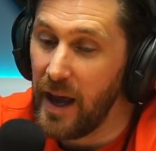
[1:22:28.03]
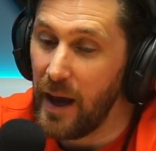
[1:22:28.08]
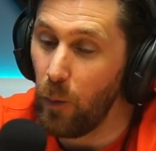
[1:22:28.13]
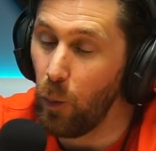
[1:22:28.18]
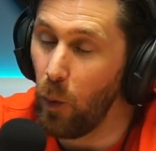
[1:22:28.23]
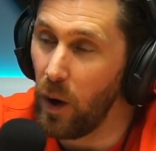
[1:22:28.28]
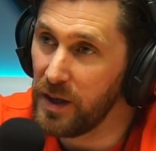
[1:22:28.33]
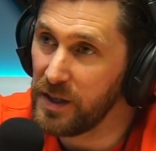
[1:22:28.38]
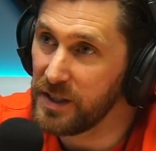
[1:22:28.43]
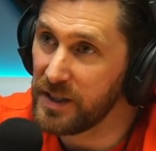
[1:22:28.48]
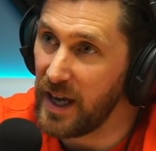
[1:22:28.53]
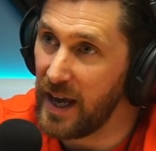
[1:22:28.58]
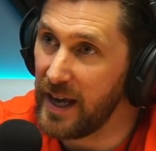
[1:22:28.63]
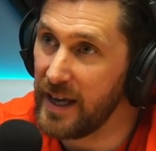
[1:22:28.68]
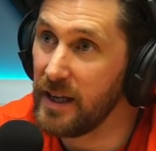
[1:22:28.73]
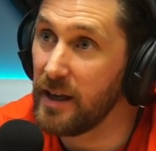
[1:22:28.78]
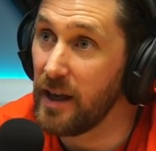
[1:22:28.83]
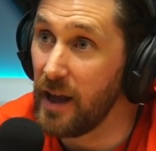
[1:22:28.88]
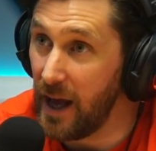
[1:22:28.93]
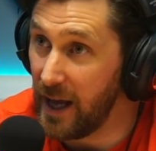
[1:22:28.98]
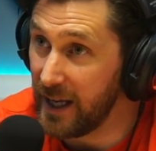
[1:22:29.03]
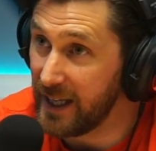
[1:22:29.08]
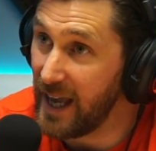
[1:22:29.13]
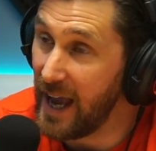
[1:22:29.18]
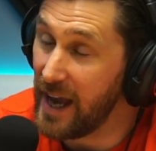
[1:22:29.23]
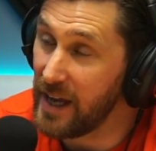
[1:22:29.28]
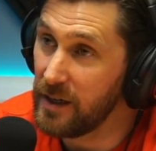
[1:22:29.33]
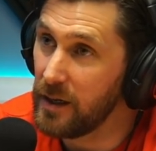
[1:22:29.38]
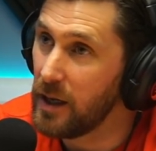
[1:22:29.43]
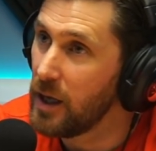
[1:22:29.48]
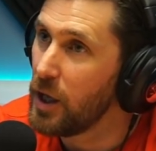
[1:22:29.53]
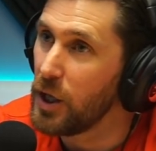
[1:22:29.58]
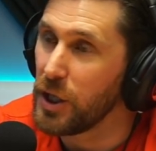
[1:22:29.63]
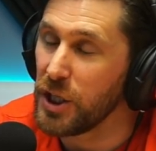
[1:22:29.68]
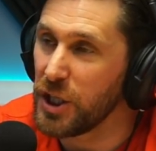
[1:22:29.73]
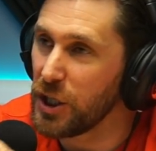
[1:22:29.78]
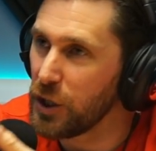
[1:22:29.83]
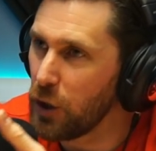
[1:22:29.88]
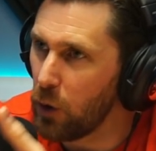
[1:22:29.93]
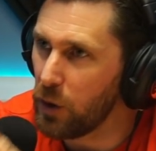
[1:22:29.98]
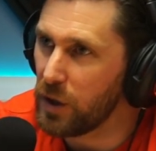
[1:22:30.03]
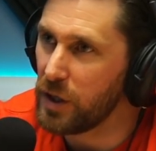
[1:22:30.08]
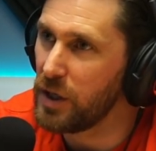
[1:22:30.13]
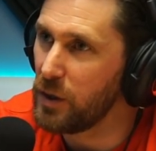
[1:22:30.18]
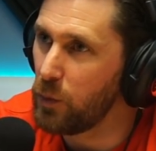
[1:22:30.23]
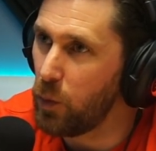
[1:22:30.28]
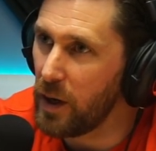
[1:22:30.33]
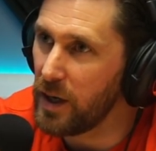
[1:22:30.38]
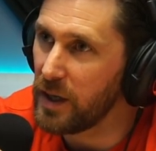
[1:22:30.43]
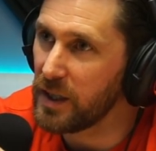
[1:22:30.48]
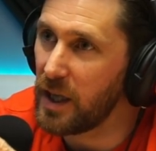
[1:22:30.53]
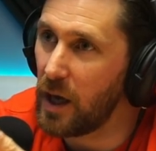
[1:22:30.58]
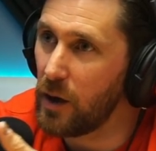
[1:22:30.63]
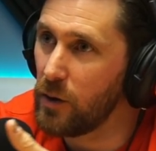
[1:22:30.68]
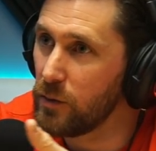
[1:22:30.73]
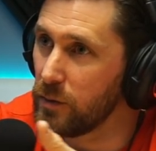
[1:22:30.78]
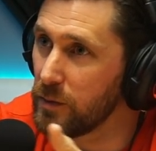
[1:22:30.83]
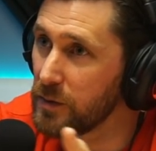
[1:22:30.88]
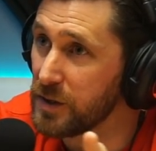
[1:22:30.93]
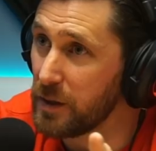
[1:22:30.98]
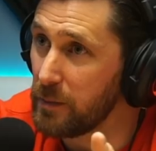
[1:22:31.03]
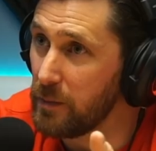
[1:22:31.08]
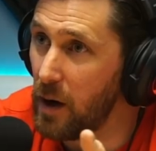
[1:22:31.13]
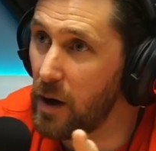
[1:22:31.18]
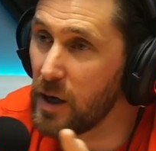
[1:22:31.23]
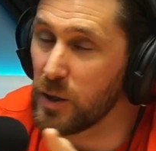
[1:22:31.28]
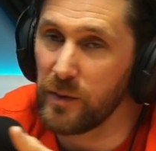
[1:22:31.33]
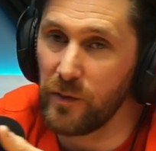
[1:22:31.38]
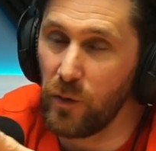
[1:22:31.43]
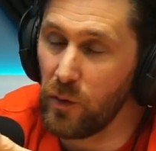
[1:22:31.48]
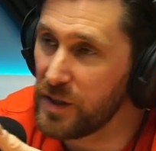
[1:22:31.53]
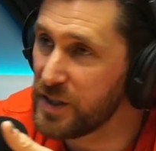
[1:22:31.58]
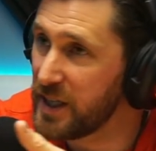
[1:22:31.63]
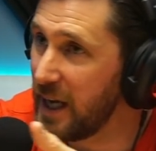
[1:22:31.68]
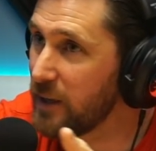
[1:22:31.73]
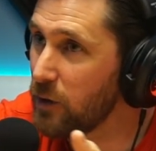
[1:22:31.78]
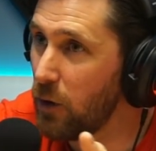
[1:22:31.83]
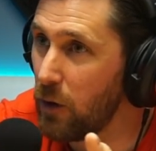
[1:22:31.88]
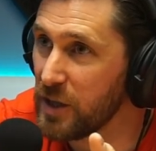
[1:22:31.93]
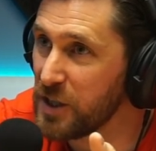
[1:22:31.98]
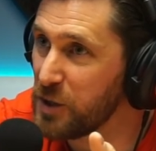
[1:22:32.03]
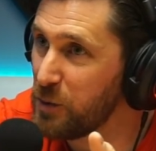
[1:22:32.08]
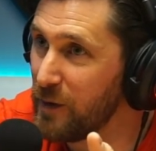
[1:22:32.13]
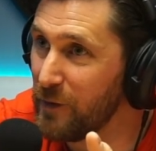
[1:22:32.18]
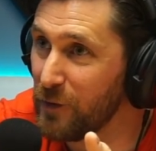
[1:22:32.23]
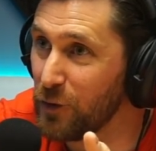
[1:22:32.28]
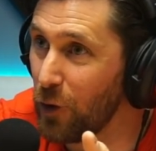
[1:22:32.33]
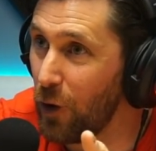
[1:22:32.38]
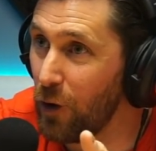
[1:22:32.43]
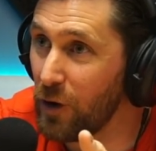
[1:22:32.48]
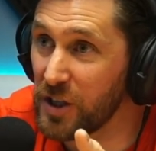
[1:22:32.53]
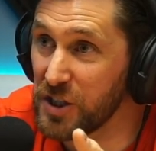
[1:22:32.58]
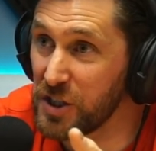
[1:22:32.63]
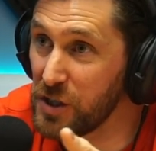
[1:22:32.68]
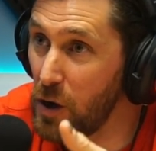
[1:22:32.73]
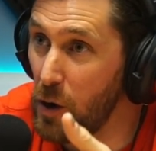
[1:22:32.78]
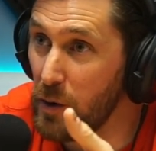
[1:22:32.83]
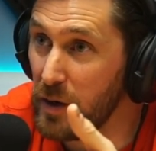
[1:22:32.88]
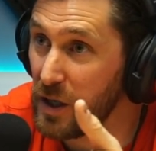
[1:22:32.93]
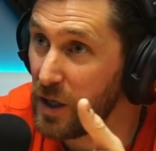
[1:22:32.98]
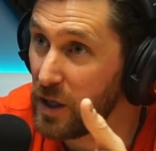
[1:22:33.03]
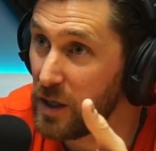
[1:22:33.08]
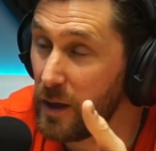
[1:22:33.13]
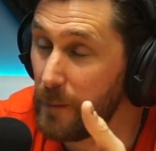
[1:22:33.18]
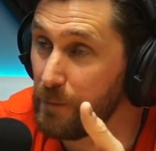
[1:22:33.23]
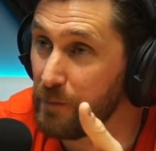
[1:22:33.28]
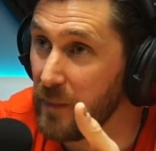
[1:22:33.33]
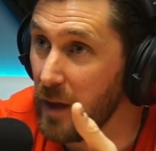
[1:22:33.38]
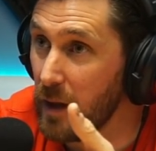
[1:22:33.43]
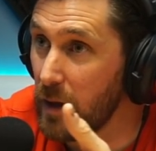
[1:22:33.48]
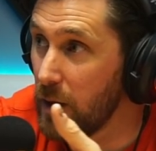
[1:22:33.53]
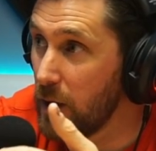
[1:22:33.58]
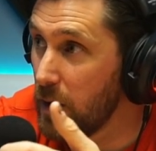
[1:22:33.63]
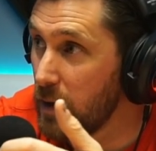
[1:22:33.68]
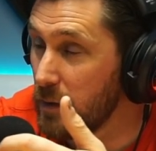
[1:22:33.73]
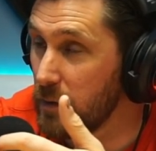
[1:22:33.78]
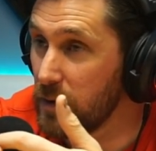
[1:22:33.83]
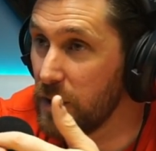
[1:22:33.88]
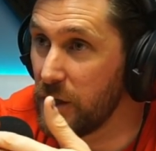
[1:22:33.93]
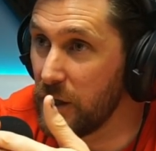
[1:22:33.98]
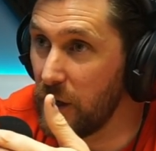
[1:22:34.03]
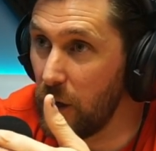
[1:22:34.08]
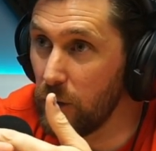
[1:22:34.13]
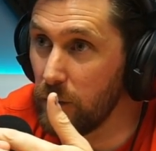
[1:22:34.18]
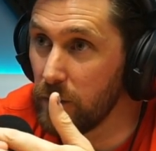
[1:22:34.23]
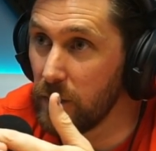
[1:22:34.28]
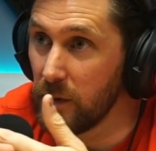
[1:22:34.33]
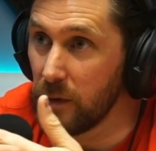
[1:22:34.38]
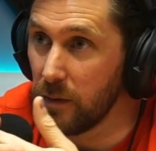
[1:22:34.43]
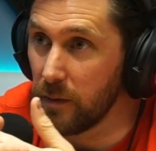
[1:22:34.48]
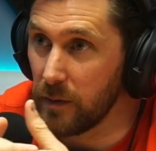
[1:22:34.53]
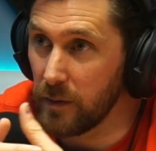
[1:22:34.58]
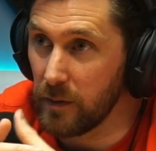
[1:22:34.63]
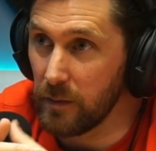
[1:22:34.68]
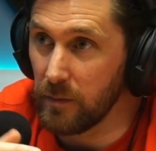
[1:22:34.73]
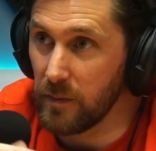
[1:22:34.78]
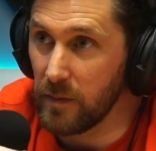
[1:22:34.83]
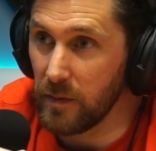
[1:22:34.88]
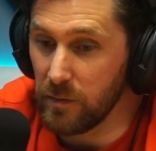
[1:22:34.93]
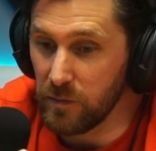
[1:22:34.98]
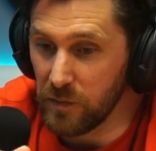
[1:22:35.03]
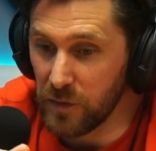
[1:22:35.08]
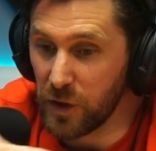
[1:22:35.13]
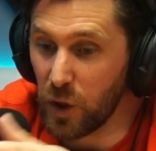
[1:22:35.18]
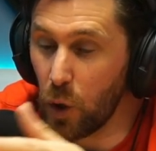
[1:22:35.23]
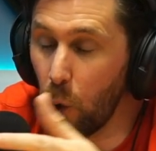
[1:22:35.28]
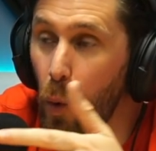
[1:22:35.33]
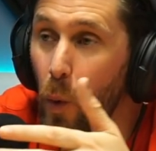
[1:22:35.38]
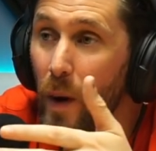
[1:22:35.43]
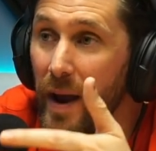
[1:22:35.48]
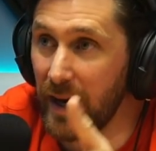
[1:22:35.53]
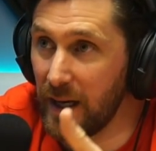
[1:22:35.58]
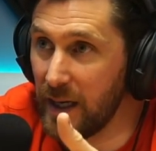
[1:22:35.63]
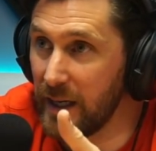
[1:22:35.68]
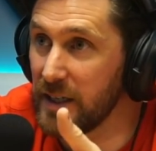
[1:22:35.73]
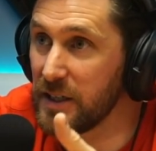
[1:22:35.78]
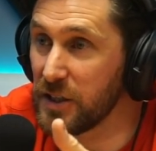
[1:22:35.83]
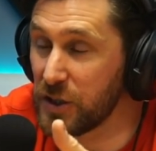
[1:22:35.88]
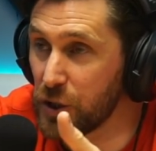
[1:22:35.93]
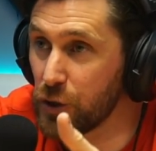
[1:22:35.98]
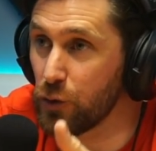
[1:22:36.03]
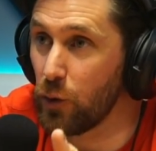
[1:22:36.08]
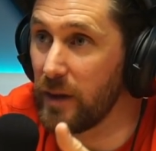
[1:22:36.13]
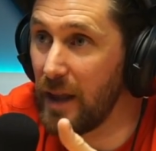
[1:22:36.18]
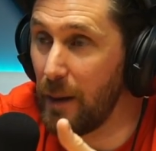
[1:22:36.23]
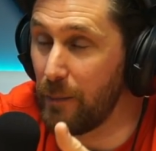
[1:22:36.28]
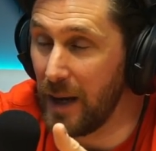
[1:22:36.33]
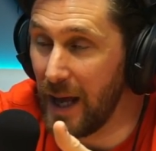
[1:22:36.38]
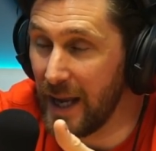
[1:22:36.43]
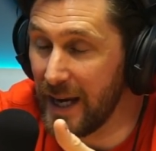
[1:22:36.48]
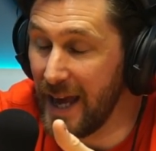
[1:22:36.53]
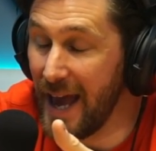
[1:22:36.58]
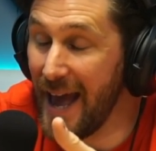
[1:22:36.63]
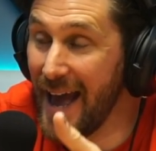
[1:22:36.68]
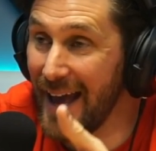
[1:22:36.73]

and one day again, you're not going to want to go to Mars with all the technology we've got because you're only going to, you know, quickly destroy that planet